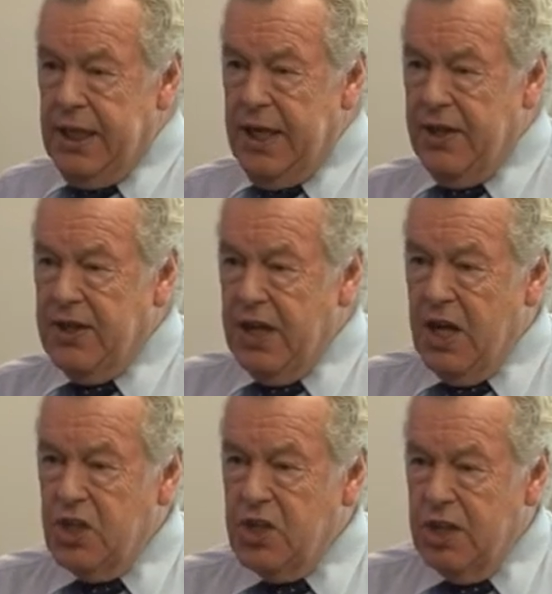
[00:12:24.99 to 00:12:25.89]
And I think
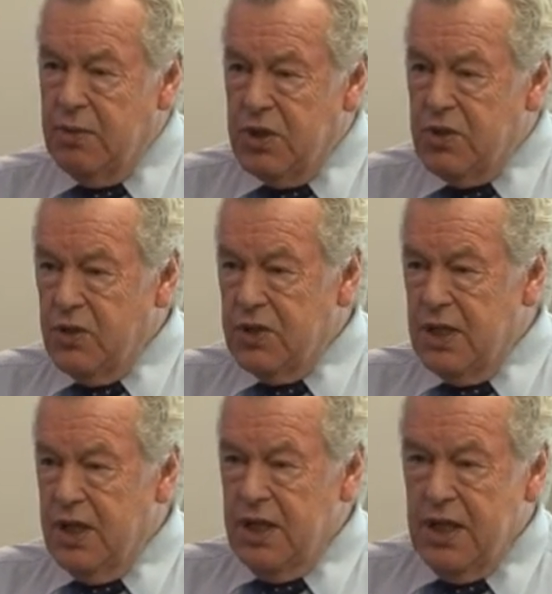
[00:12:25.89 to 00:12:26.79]
arginine we talked
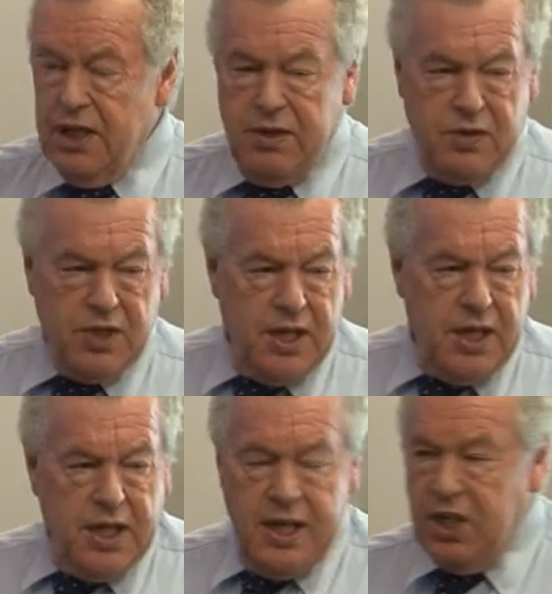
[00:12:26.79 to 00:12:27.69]
earlier was
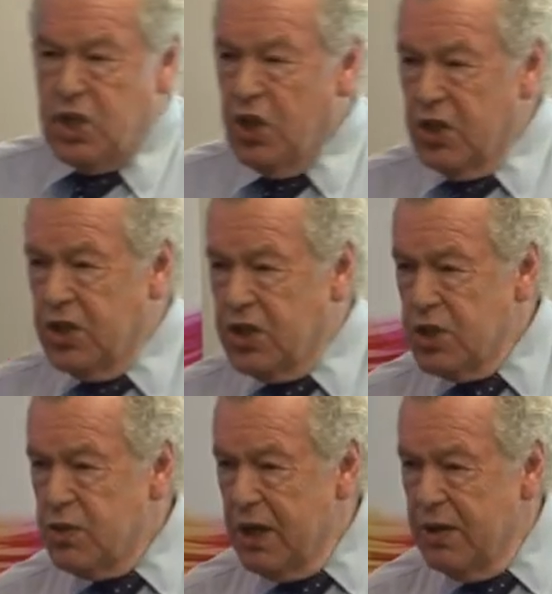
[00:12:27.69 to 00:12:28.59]
in chocolate
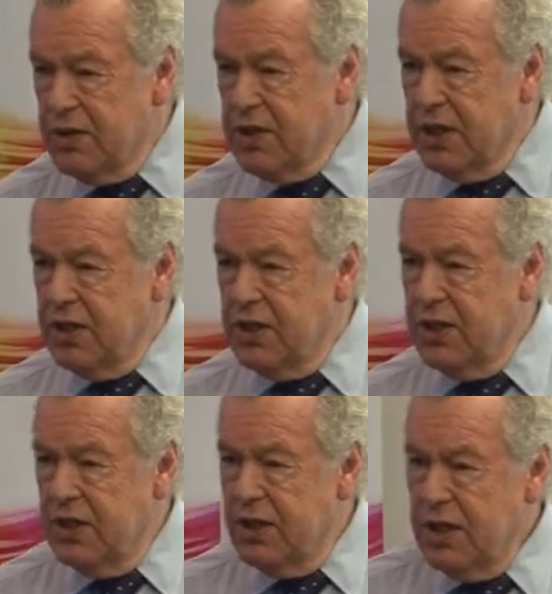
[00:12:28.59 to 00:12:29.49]
as well, wasn't it?
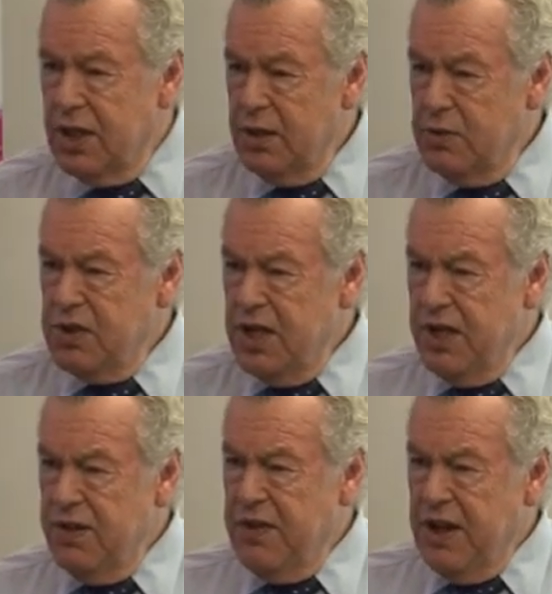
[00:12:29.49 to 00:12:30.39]
There was
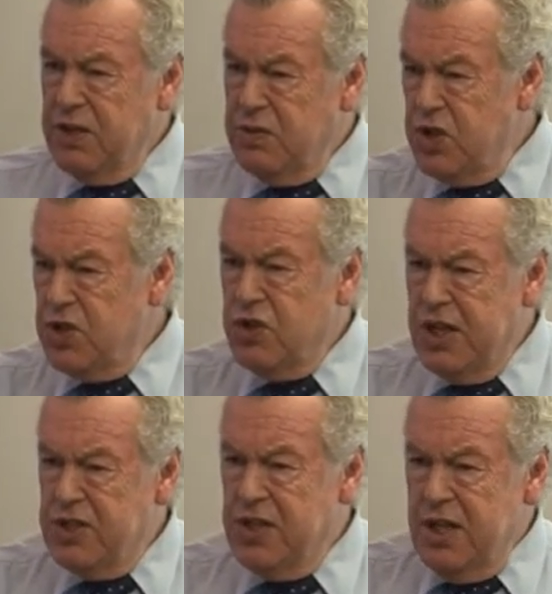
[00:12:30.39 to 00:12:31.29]
another factor, was it
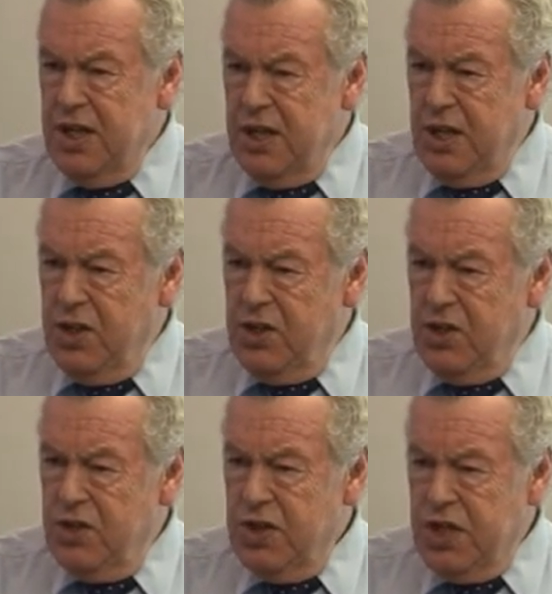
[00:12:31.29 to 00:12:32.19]
stress?
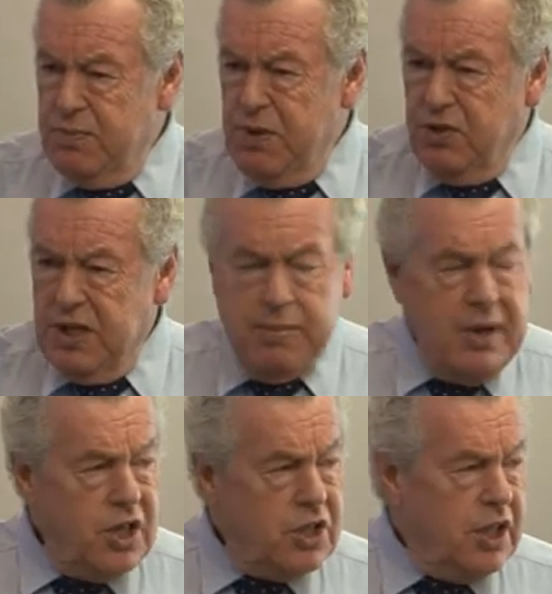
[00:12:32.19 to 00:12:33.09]
Stress built up
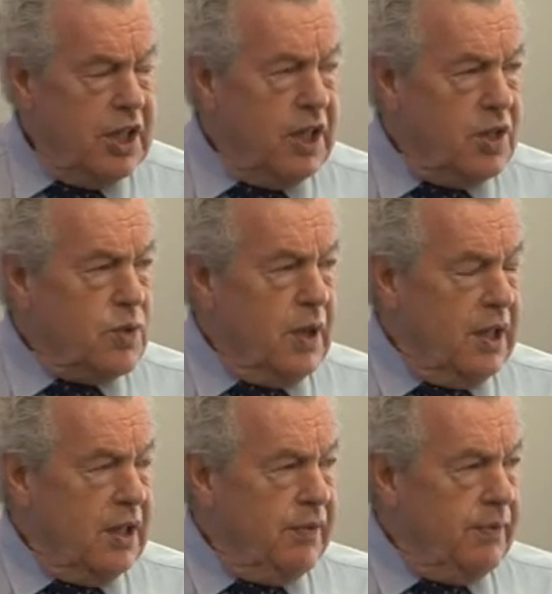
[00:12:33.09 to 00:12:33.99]
arginine as
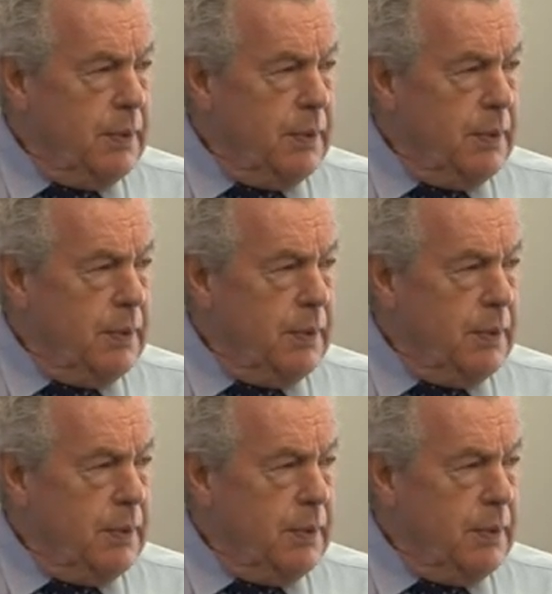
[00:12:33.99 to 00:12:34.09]
well.